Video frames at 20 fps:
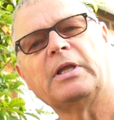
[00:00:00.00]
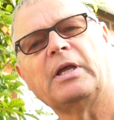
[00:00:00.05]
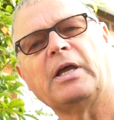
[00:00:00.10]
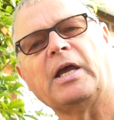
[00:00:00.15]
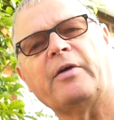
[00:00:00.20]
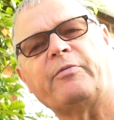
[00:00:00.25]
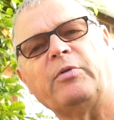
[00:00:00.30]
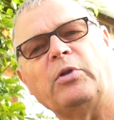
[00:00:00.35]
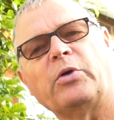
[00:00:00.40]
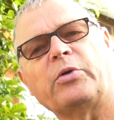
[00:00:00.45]

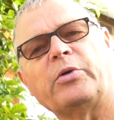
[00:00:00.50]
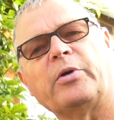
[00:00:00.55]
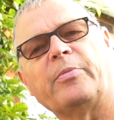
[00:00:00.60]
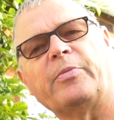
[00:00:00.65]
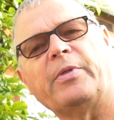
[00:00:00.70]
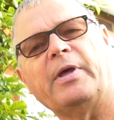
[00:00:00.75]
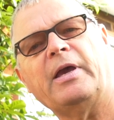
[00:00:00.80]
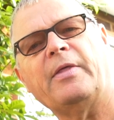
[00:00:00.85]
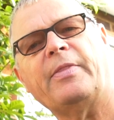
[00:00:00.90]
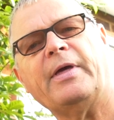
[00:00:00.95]
Have a look up
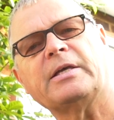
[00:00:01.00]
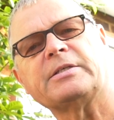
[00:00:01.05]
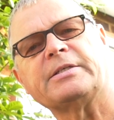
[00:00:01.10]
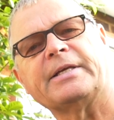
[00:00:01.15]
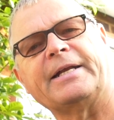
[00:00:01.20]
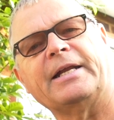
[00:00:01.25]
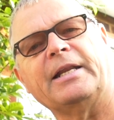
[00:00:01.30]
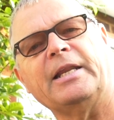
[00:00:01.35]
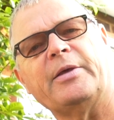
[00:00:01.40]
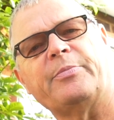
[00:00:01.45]
there, that's a
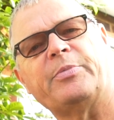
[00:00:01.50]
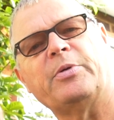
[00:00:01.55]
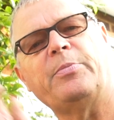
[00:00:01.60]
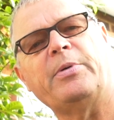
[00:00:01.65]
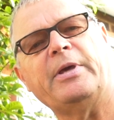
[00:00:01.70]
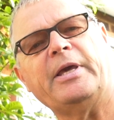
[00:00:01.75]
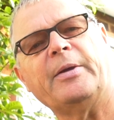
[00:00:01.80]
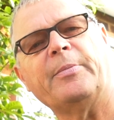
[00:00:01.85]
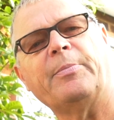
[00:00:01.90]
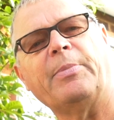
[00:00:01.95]
clip
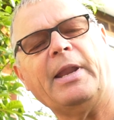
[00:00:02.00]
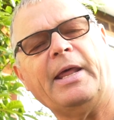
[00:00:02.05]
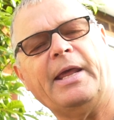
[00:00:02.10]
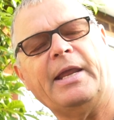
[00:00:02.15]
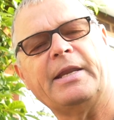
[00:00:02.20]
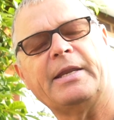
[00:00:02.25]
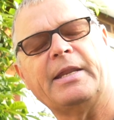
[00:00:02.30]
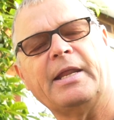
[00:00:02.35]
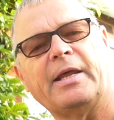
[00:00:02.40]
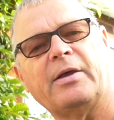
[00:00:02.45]
being
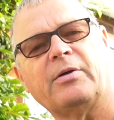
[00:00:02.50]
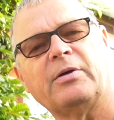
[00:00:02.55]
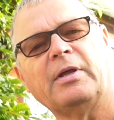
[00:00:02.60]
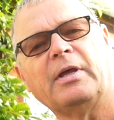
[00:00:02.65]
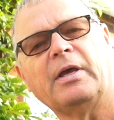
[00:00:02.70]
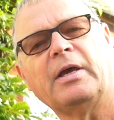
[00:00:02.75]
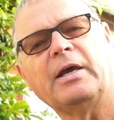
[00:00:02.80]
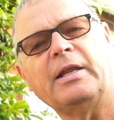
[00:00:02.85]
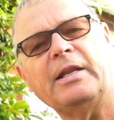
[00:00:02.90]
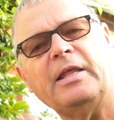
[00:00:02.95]
played now,
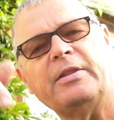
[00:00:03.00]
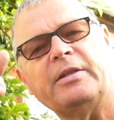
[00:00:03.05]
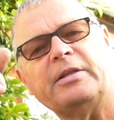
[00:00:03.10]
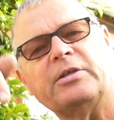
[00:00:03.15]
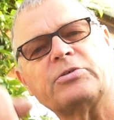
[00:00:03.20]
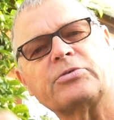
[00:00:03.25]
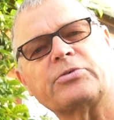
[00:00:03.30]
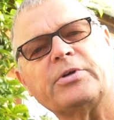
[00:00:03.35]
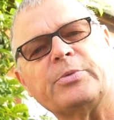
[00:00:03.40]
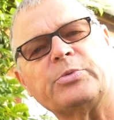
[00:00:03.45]
and in the
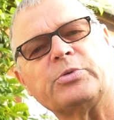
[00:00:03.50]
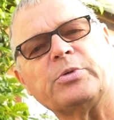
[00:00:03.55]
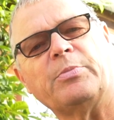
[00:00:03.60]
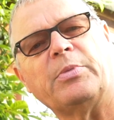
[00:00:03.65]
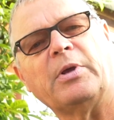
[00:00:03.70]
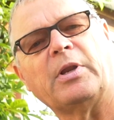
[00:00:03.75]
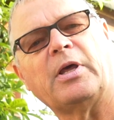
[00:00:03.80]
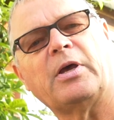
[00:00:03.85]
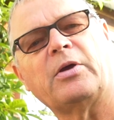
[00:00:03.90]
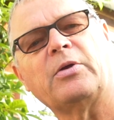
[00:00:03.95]
description
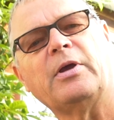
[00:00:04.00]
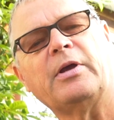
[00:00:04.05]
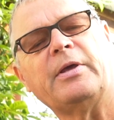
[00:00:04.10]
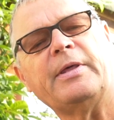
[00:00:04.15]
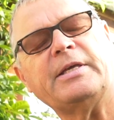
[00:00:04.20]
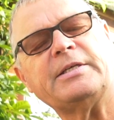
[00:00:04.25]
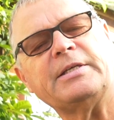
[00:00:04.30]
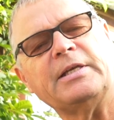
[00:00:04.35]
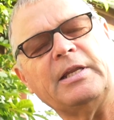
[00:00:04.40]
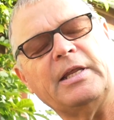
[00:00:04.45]
below
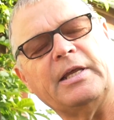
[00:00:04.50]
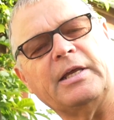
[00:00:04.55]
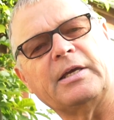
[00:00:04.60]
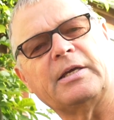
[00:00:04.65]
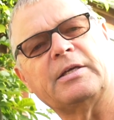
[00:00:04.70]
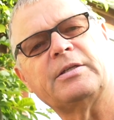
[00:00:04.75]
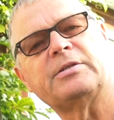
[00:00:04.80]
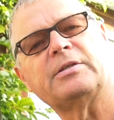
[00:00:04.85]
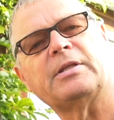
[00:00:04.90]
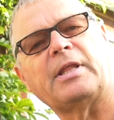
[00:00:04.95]
is a
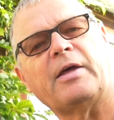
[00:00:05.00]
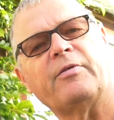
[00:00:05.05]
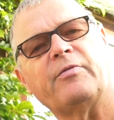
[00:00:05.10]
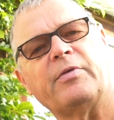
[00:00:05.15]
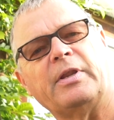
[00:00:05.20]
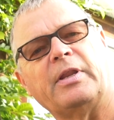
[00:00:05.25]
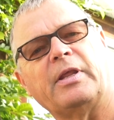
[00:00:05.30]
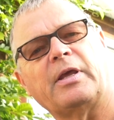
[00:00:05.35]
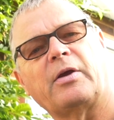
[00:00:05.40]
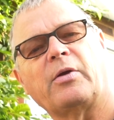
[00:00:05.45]
link to that
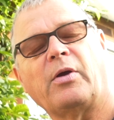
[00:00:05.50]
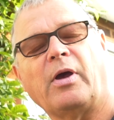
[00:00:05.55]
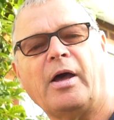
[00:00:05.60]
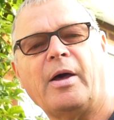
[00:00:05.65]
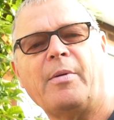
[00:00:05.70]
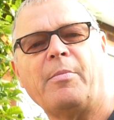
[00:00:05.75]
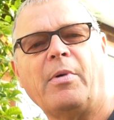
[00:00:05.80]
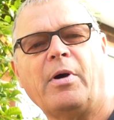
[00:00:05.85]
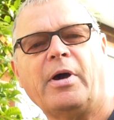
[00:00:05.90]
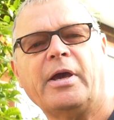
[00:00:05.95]
video
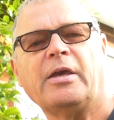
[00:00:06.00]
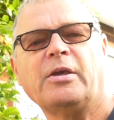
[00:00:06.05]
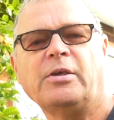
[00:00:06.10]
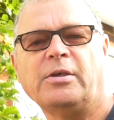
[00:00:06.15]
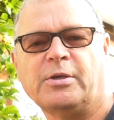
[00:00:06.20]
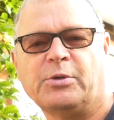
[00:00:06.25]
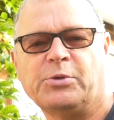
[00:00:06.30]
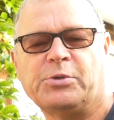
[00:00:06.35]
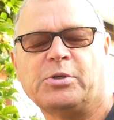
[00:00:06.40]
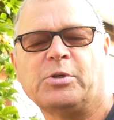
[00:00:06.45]
on my
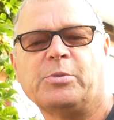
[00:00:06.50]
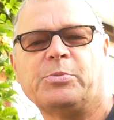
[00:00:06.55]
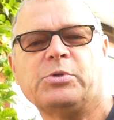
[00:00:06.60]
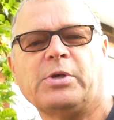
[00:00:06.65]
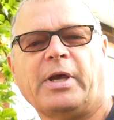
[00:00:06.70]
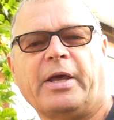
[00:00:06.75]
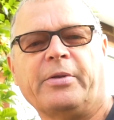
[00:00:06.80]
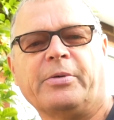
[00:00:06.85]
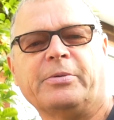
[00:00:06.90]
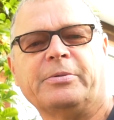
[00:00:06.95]
YouTube
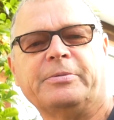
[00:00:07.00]
channel.